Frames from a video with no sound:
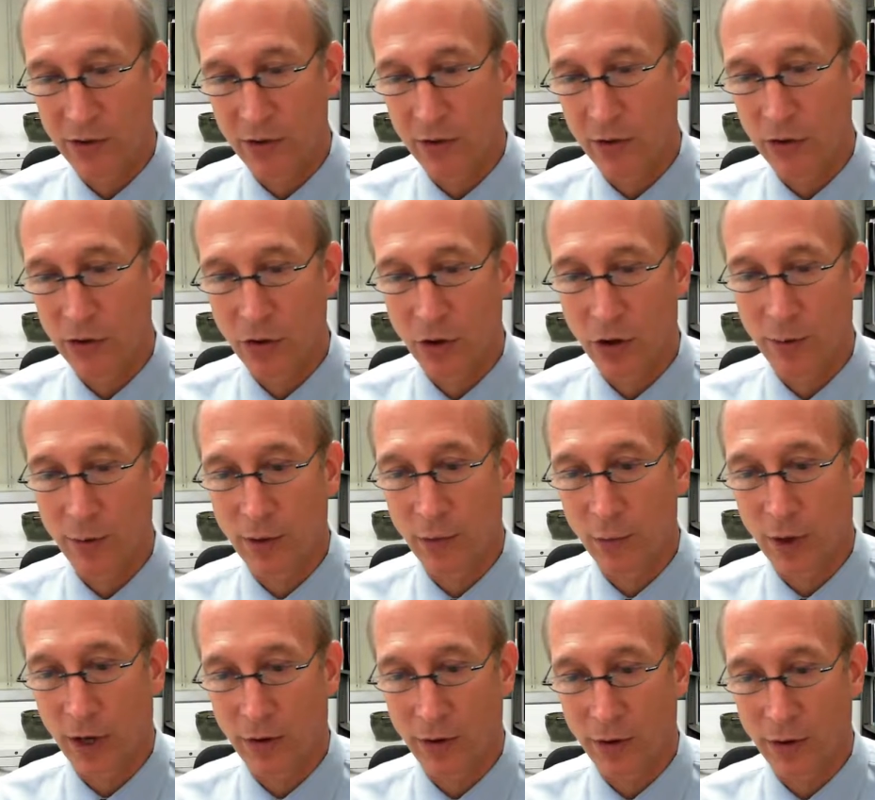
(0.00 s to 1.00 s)
to determine
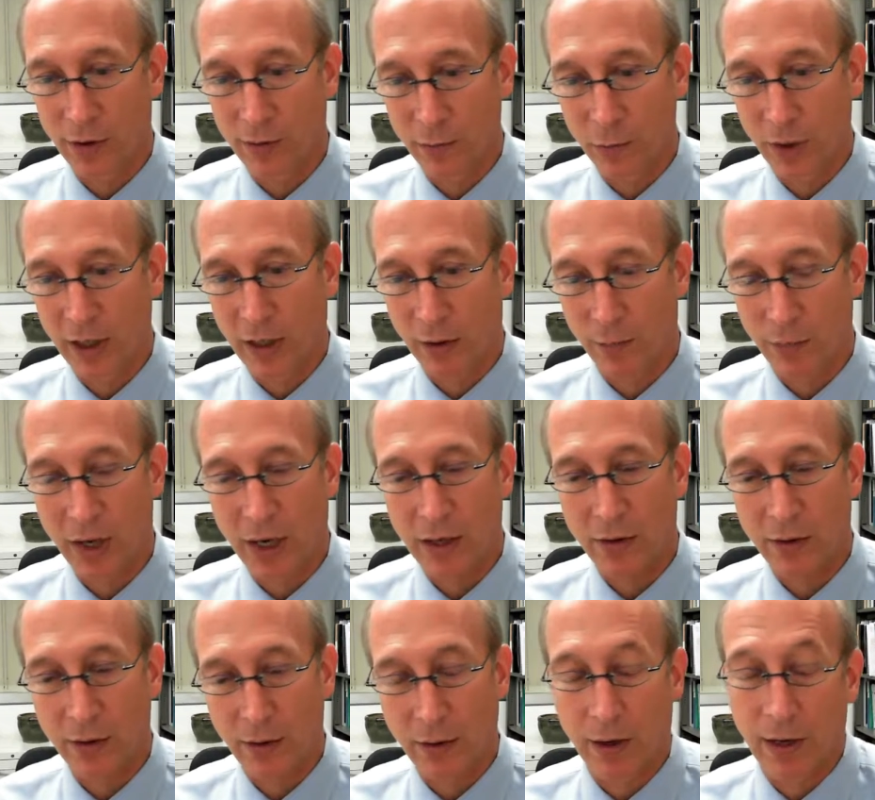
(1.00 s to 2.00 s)
whether we can pick
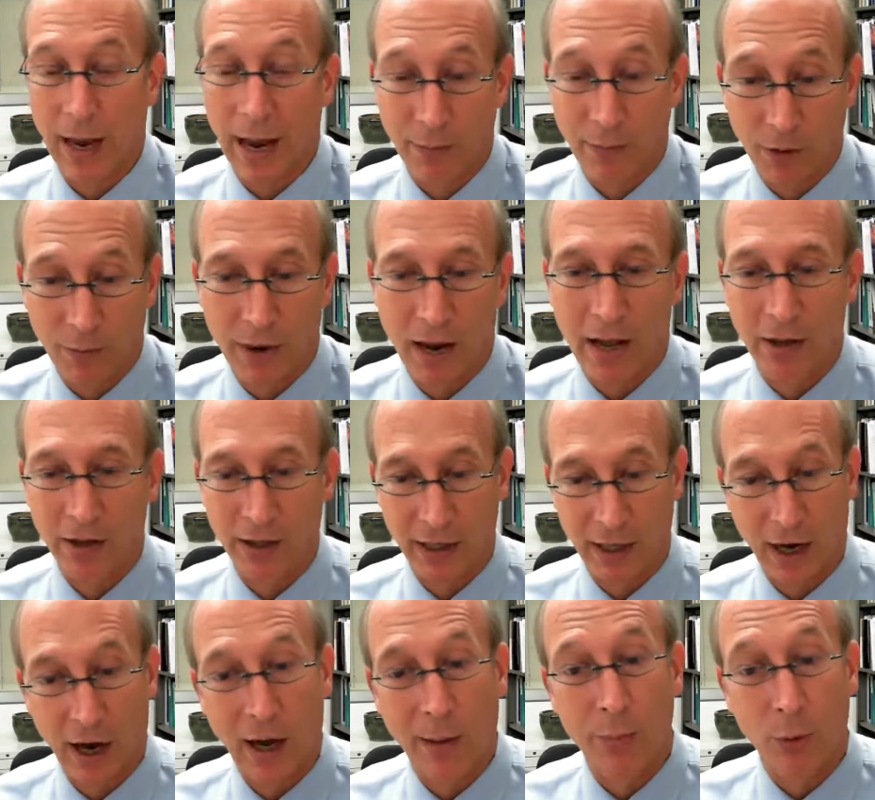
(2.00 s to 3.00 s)
an
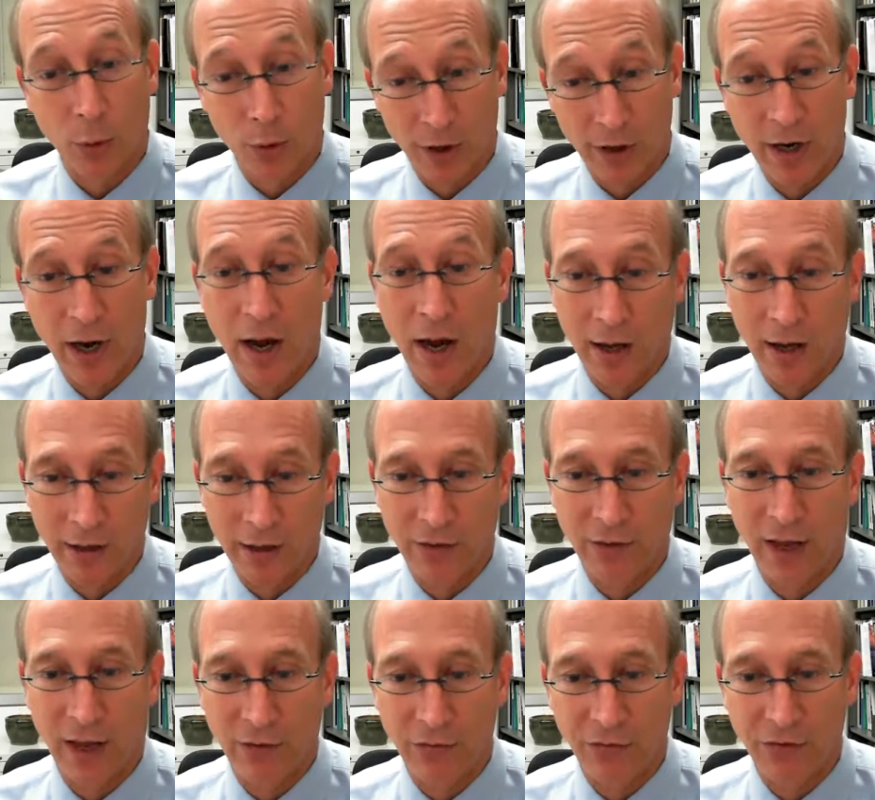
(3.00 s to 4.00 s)
abnormality up or not in
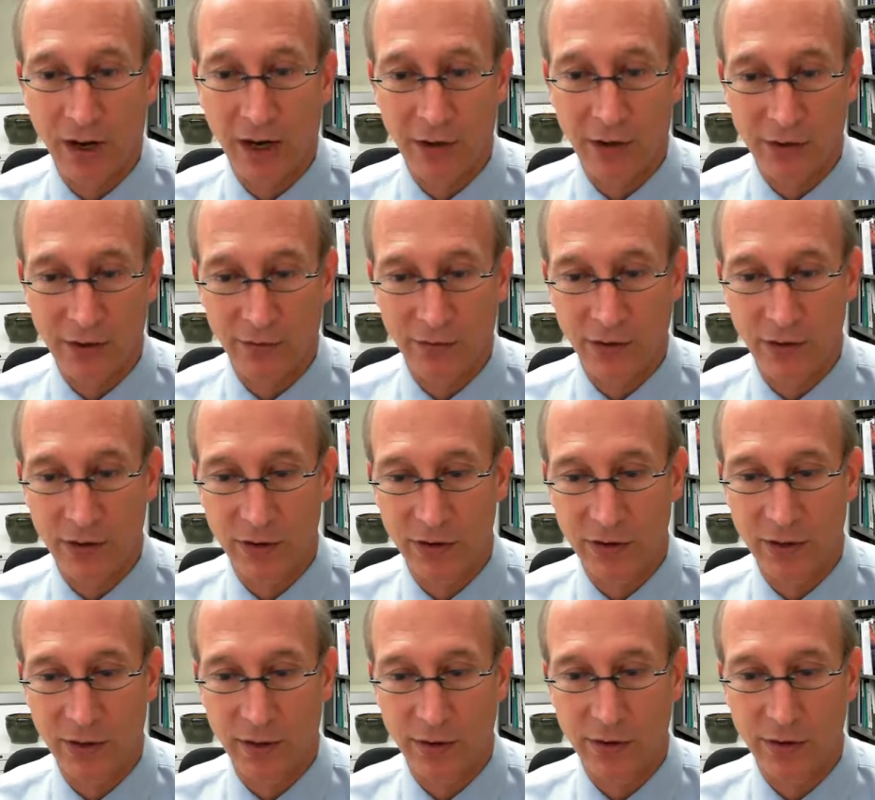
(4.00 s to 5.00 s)
that phase of the
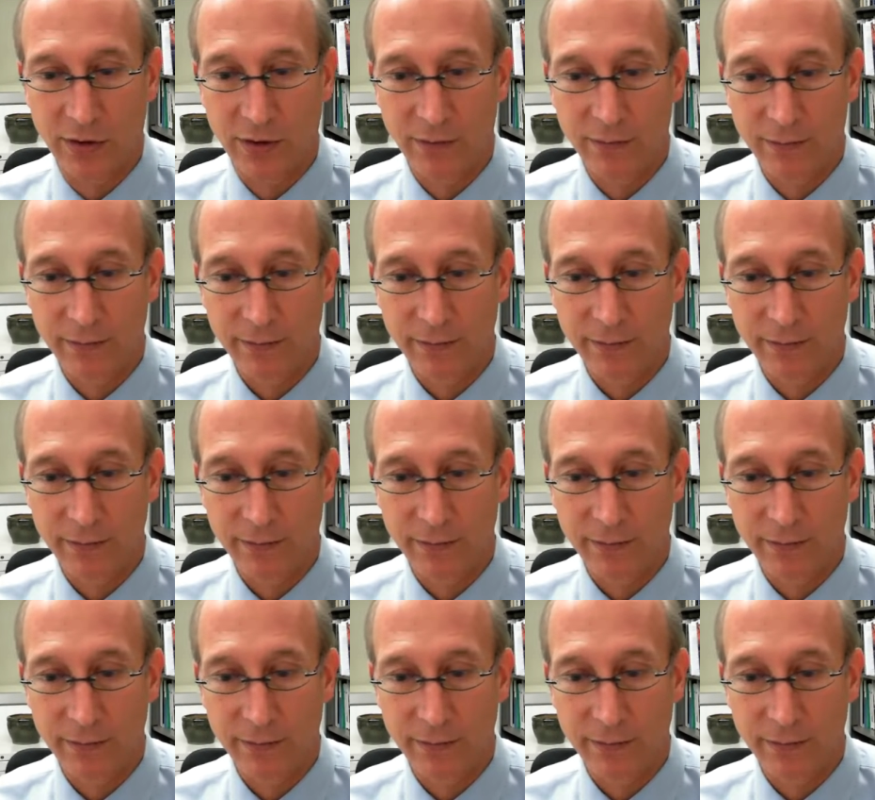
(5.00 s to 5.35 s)
disease.